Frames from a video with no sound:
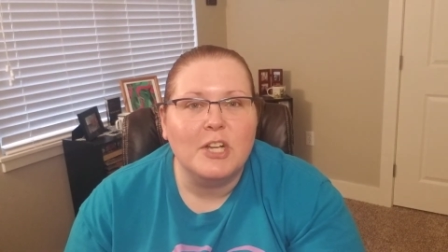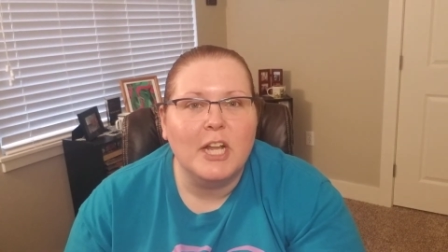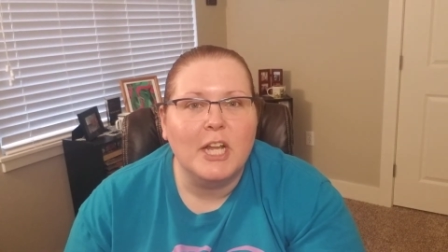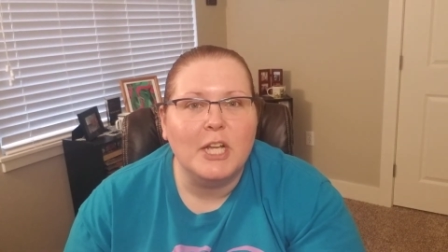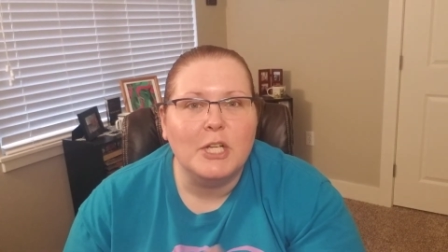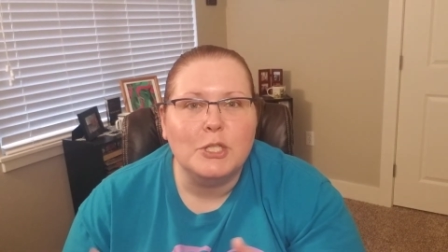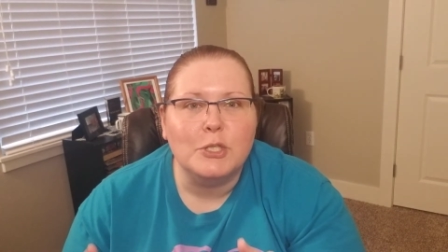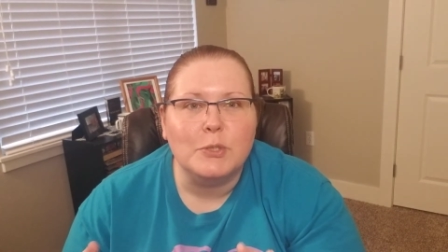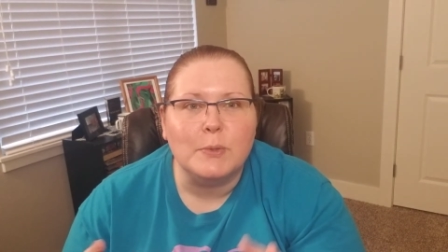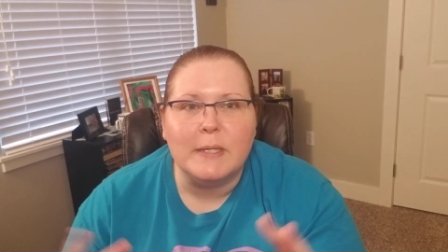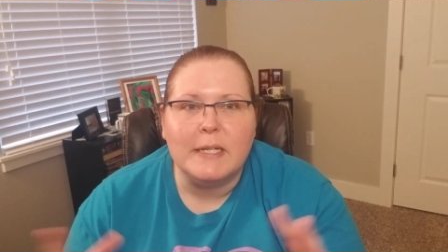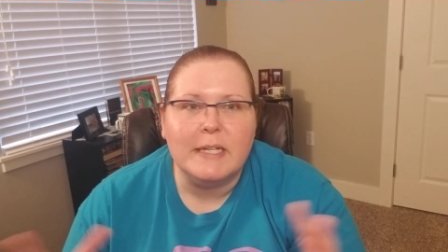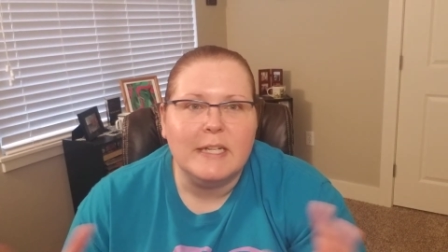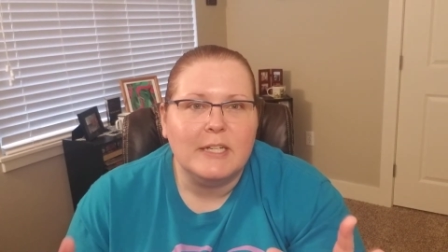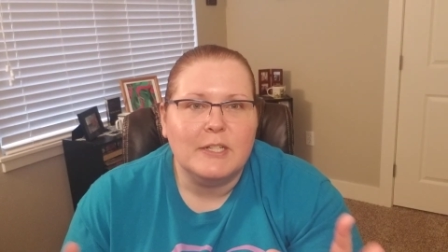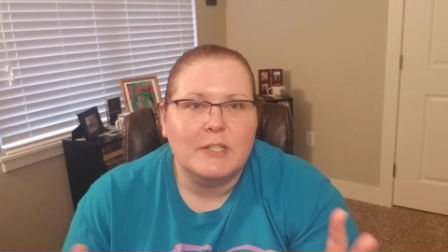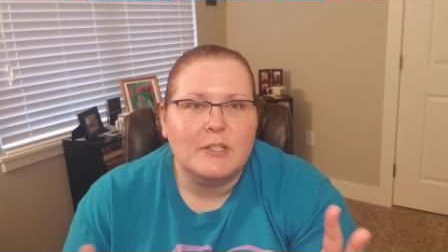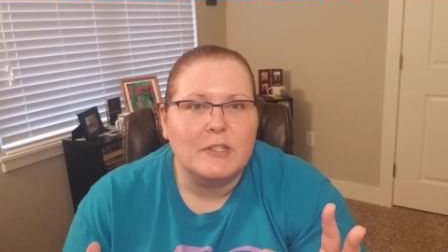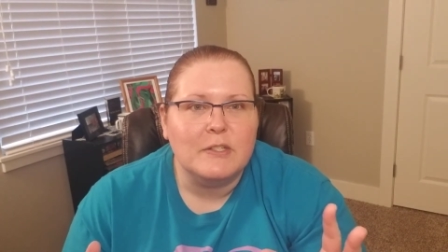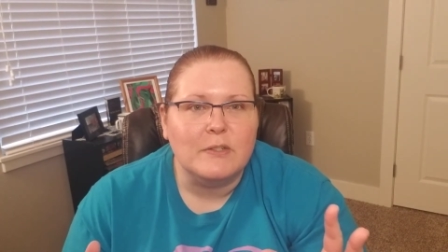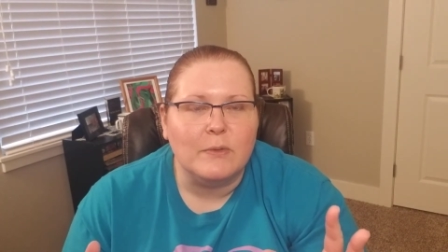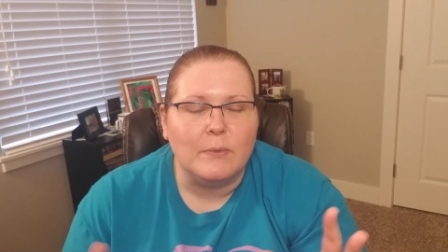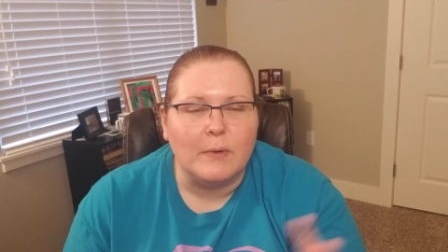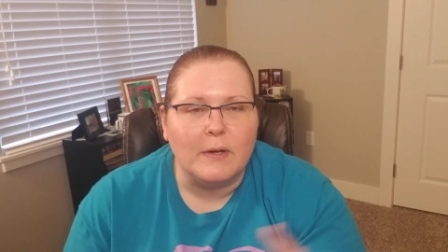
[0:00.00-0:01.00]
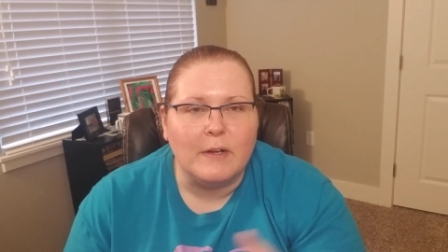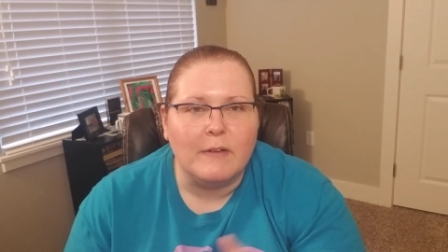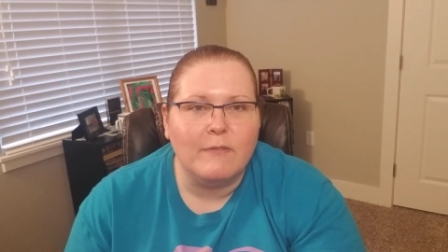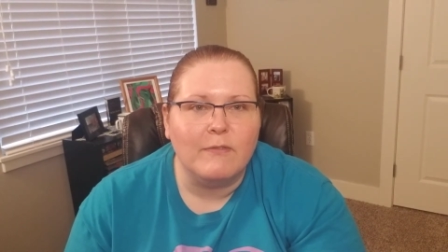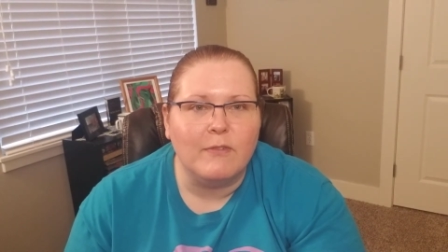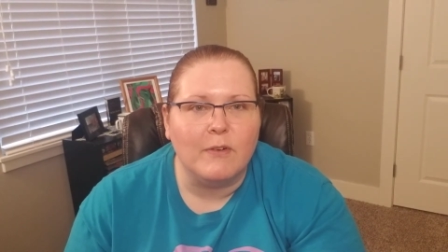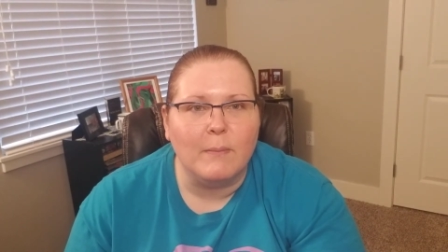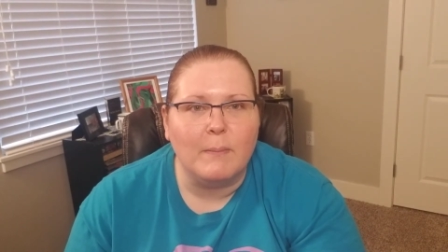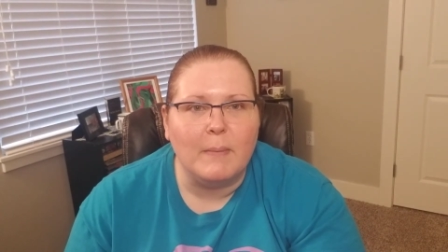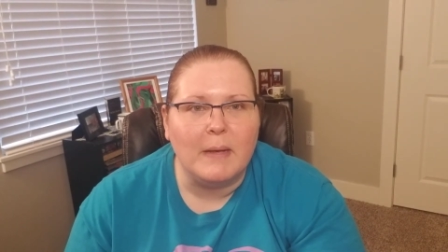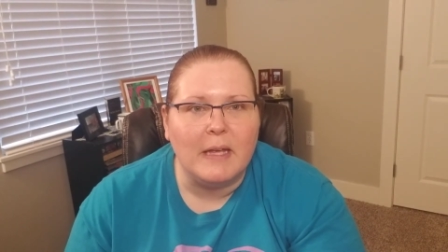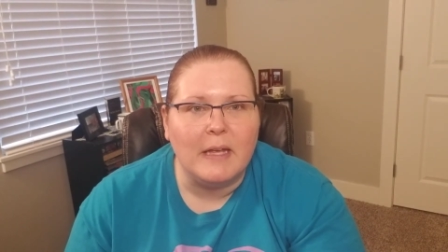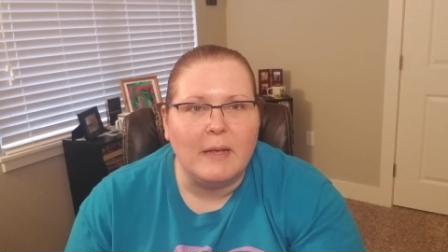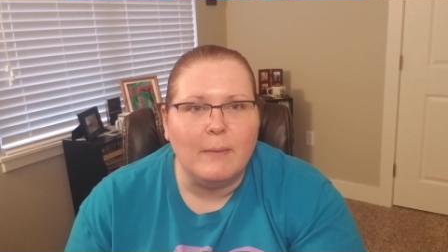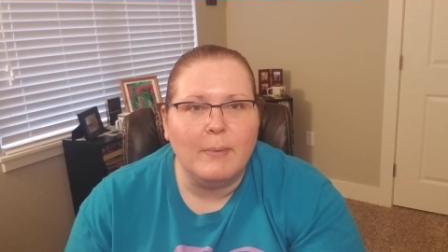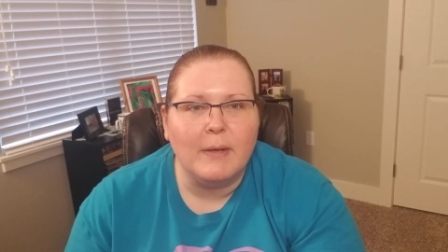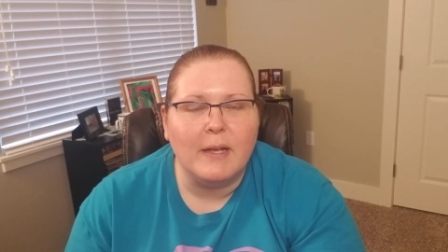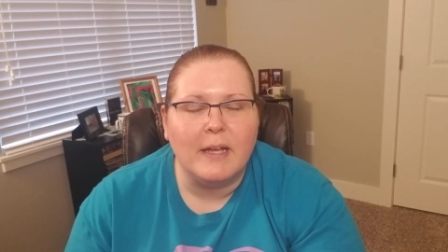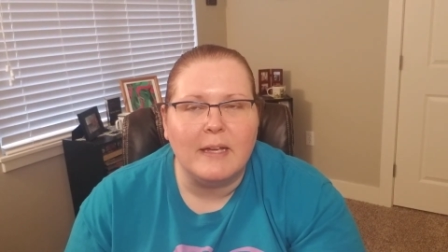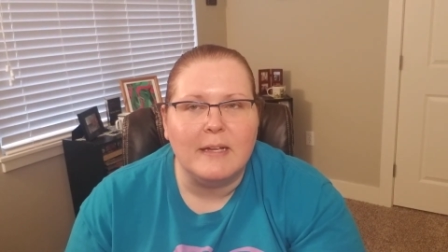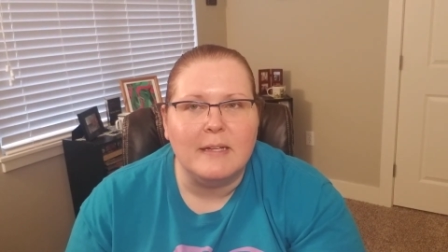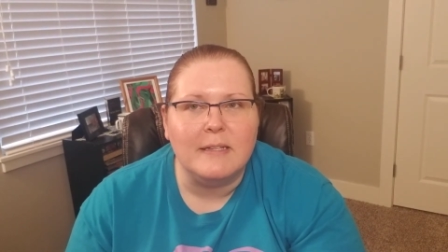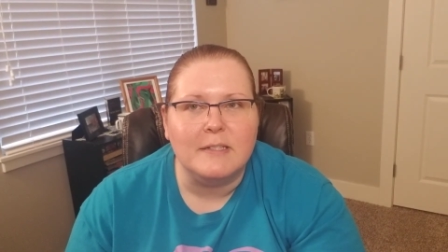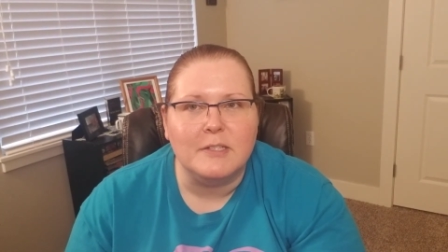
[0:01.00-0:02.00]
an intriguing story for me
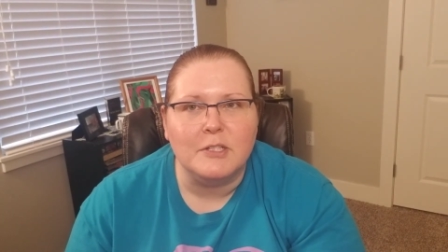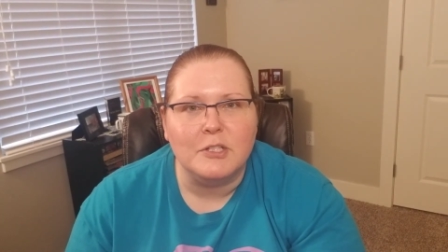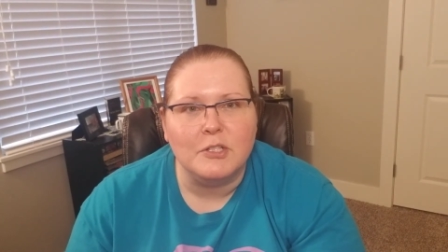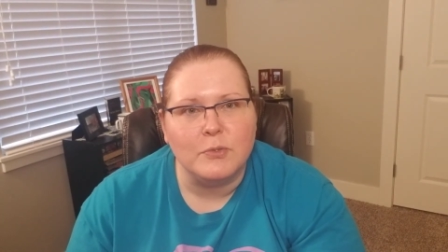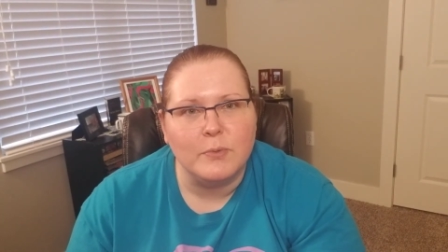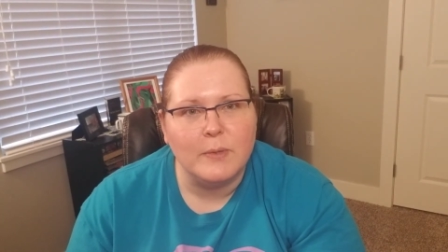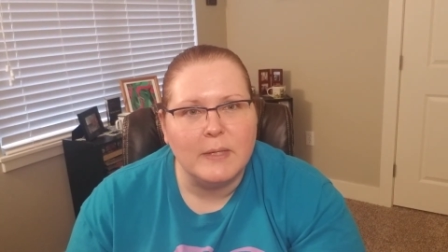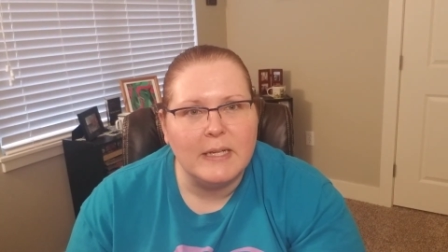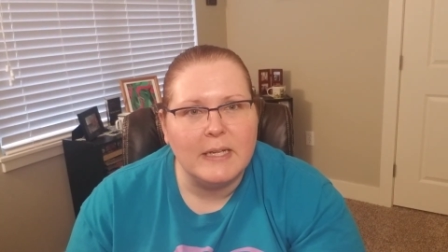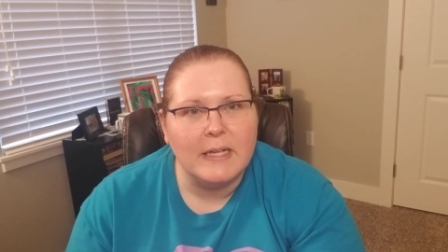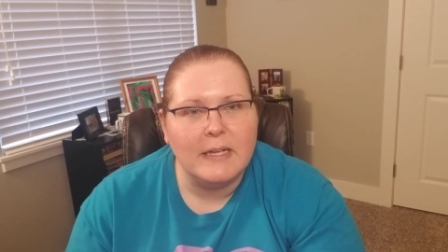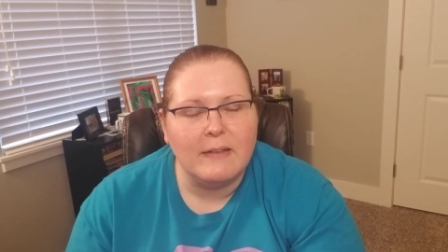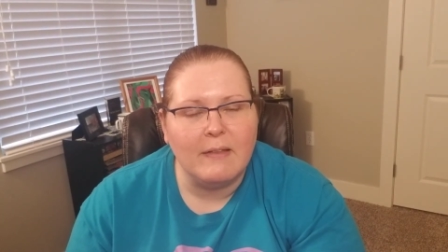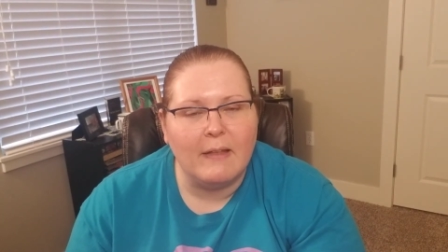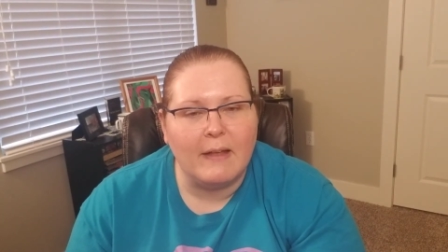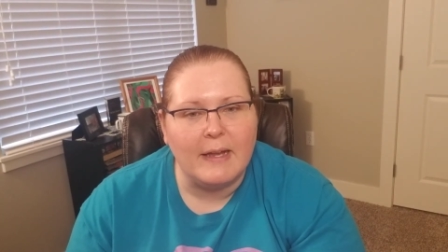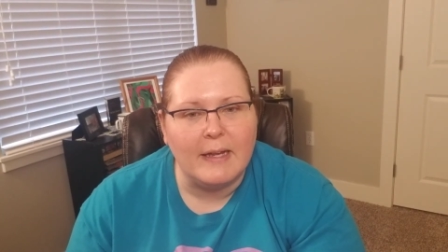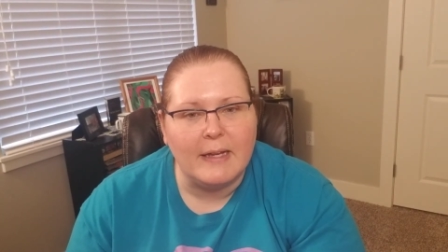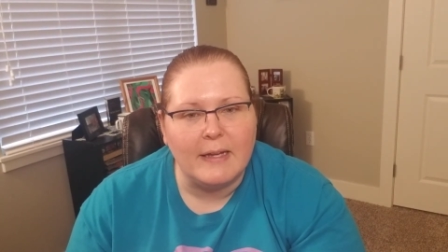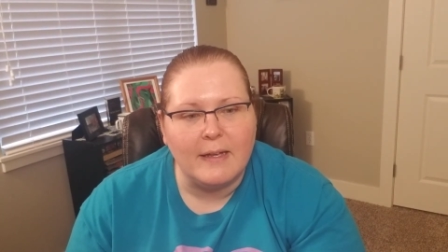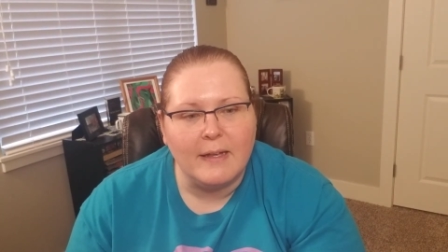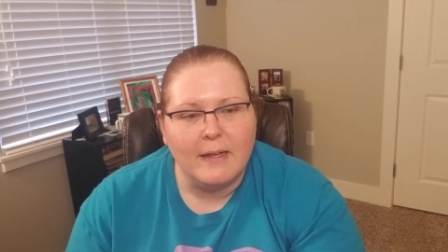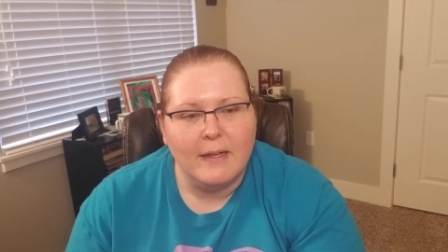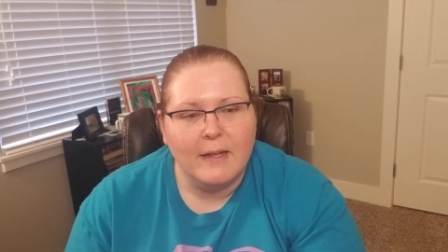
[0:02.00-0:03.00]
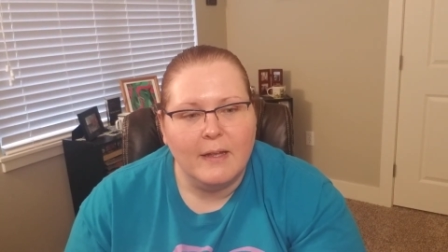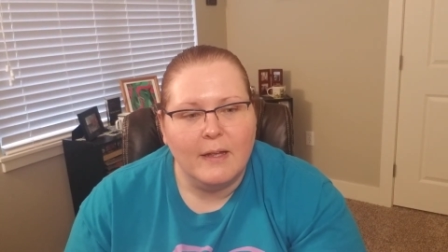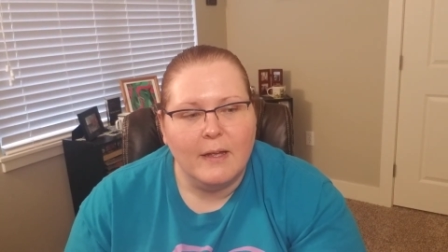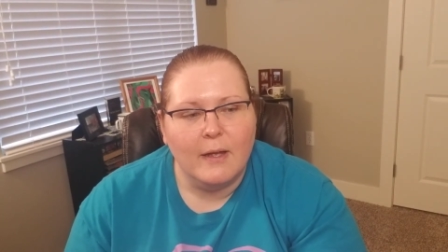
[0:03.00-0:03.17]
because intriguing like